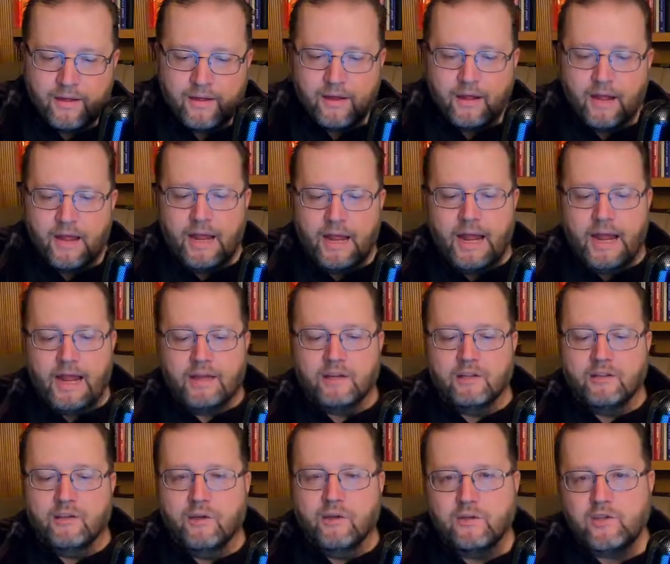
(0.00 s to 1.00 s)
And in
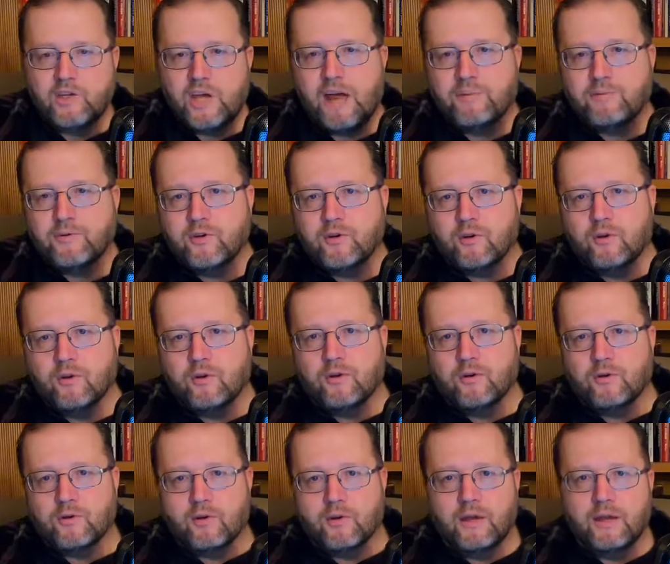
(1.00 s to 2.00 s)
Luke
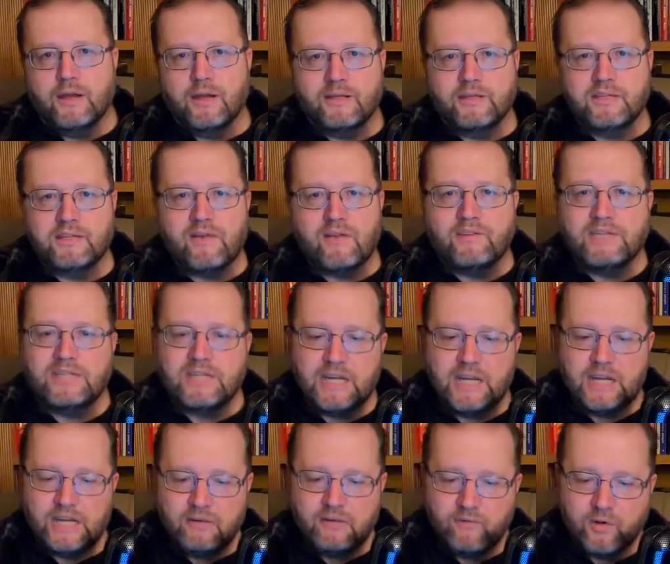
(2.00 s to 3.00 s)
chapter
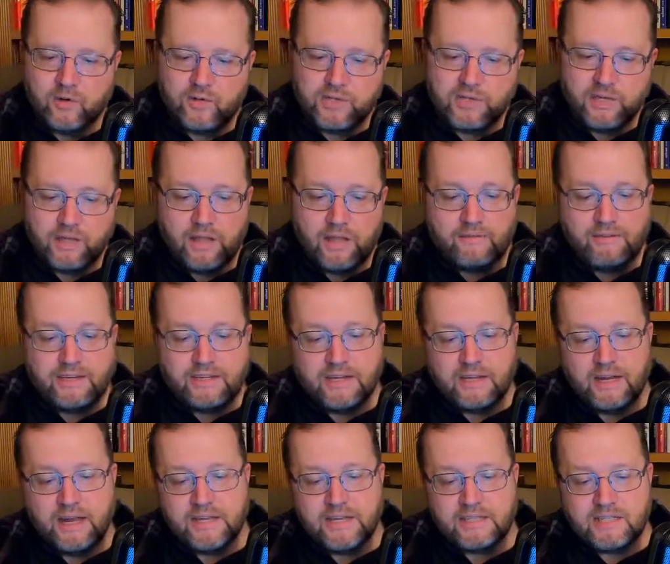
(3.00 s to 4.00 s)
17, verses 11 to
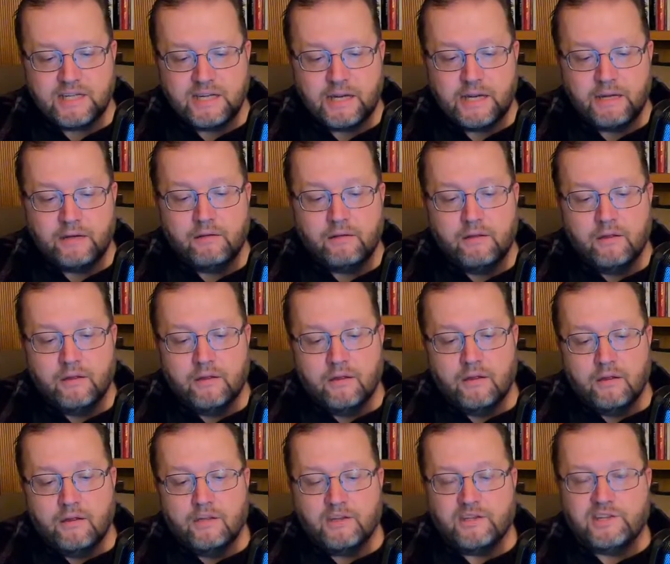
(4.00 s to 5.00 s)
19,
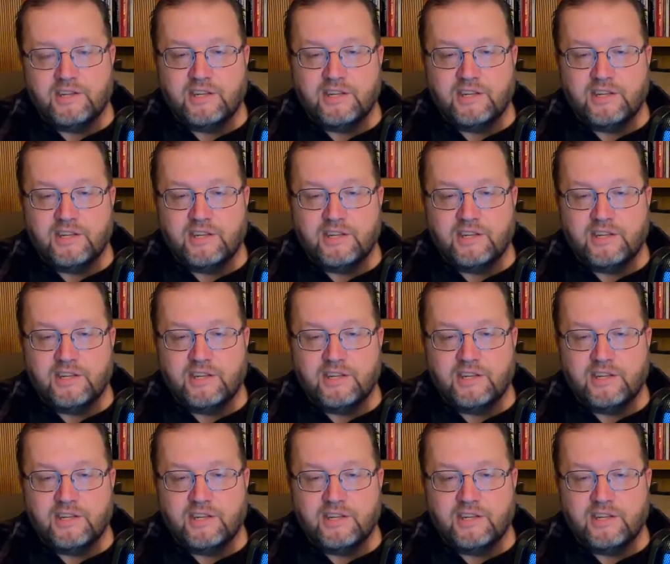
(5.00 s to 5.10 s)
you see the